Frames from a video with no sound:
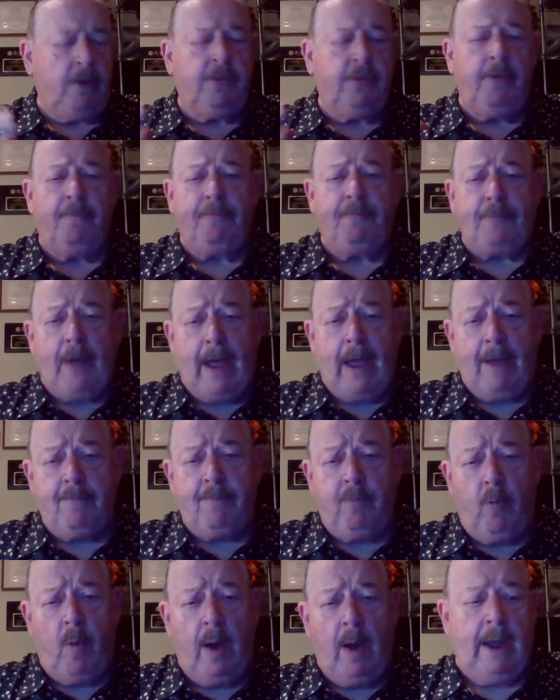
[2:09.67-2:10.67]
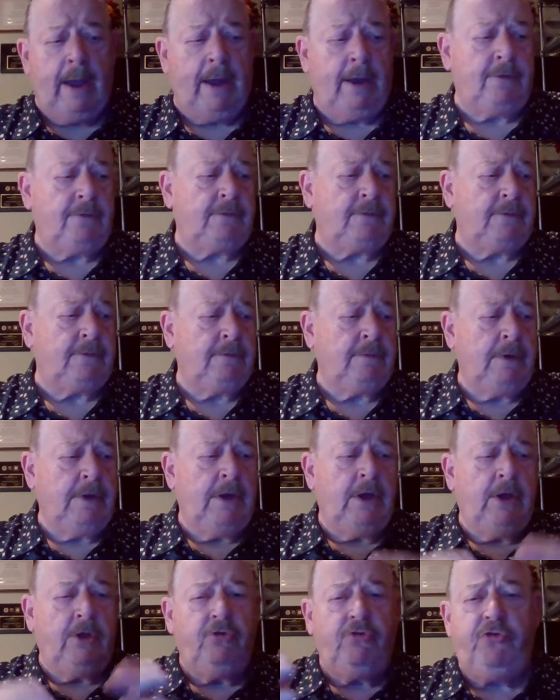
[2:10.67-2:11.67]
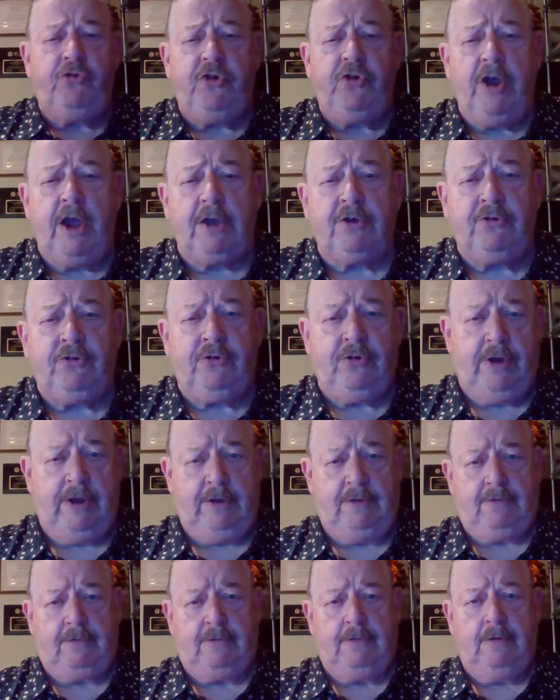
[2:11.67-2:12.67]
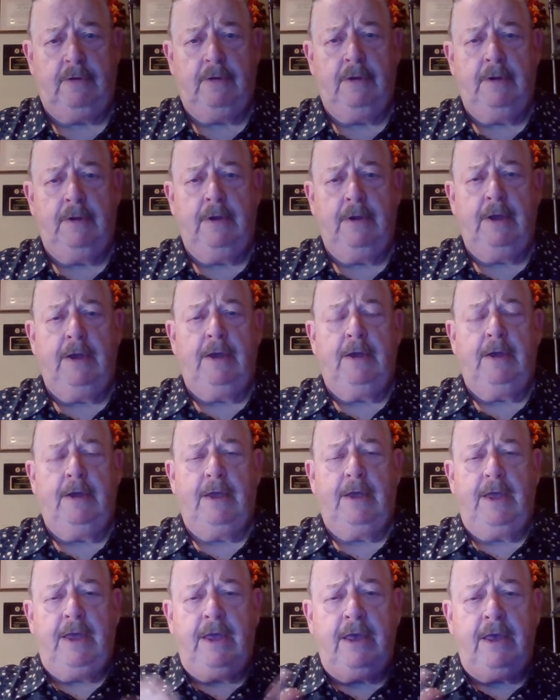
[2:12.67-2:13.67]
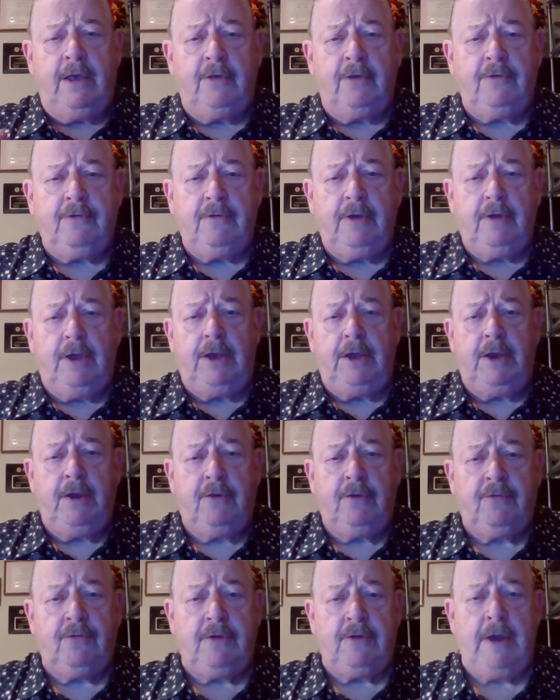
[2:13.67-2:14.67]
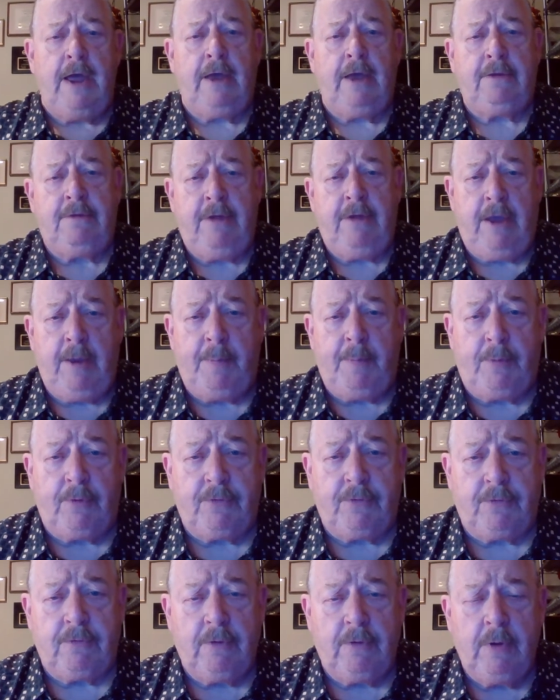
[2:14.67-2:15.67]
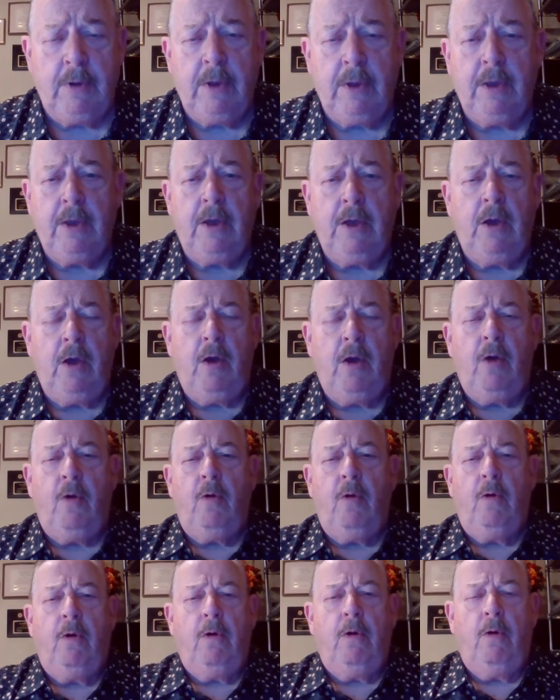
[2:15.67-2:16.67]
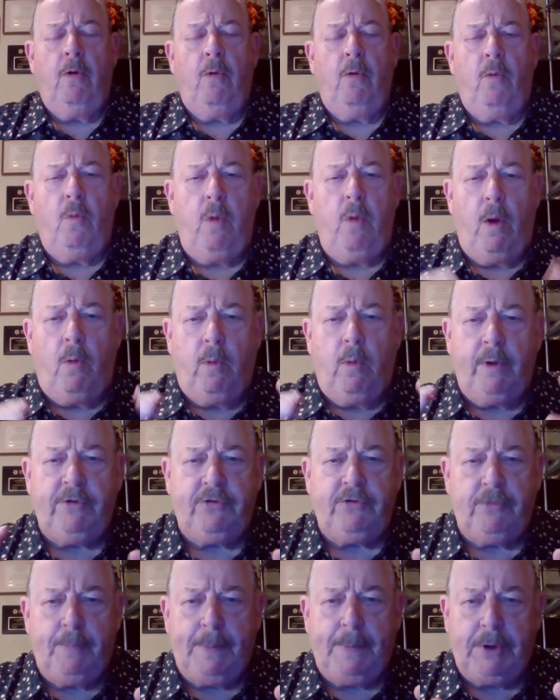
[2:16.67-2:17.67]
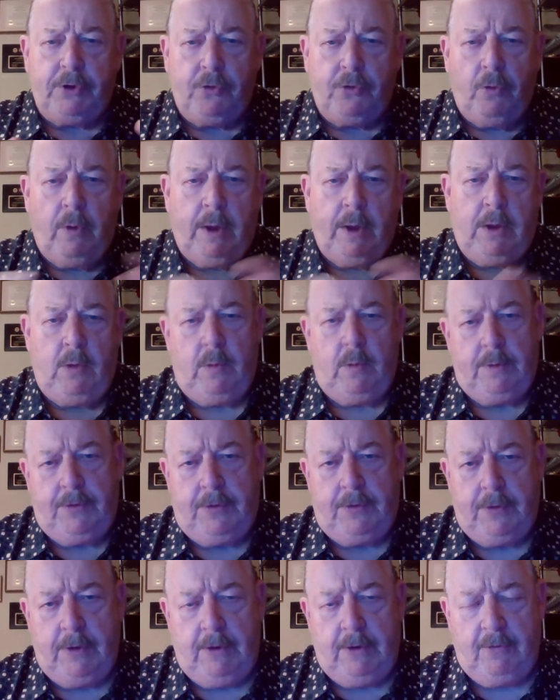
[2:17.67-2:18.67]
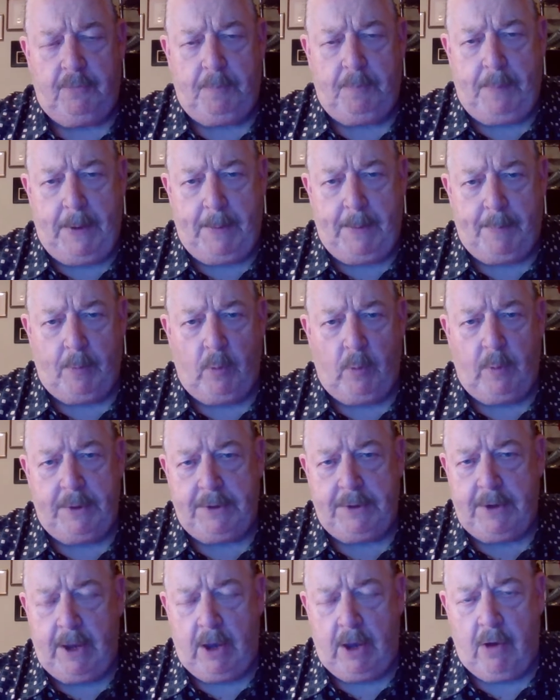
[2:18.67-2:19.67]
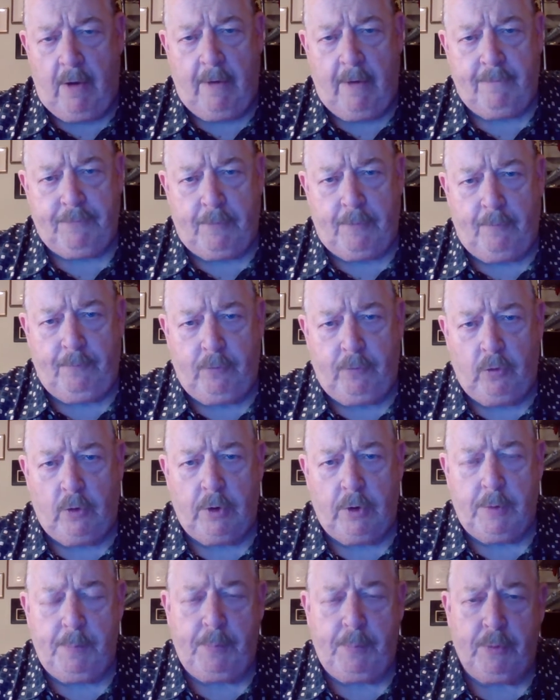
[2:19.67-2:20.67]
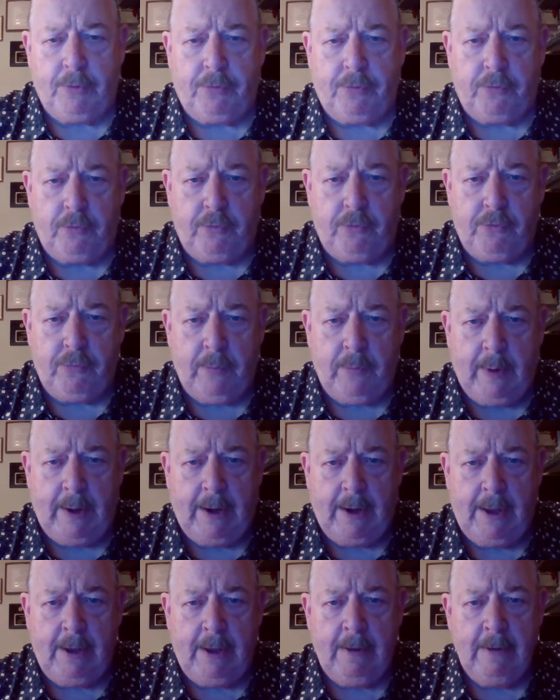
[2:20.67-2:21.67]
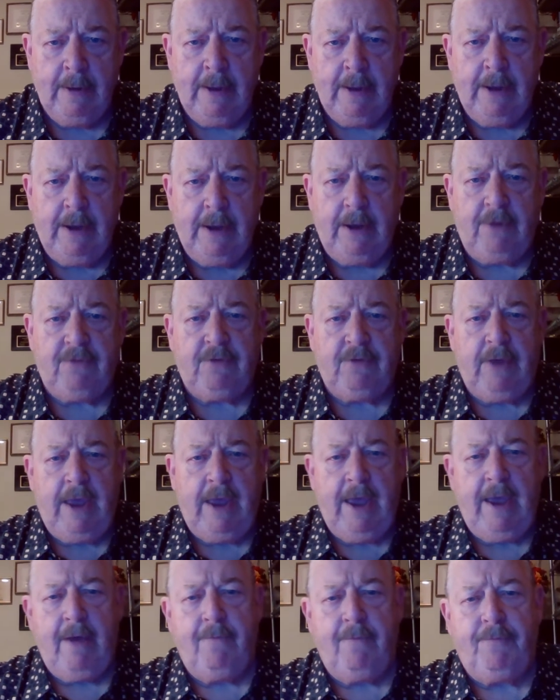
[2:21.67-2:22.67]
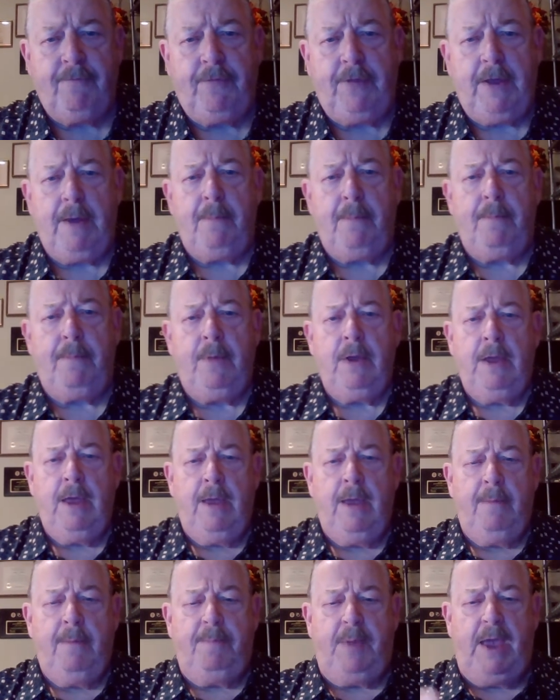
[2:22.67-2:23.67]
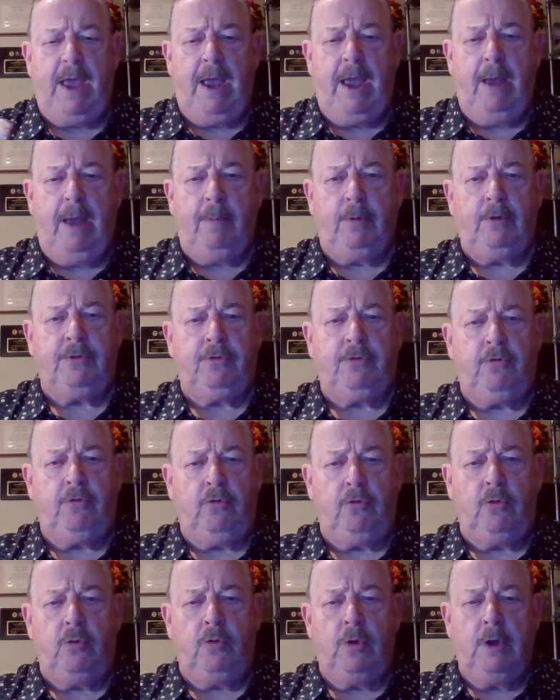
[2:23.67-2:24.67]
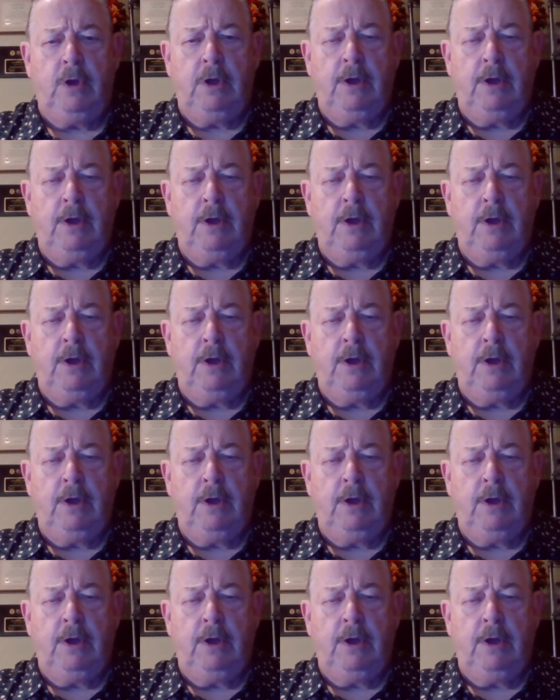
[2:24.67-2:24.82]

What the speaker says: The 5 whys, check sheets, is and is not tables. What we should be doing with these people we take off the floor to put through training is have them be able to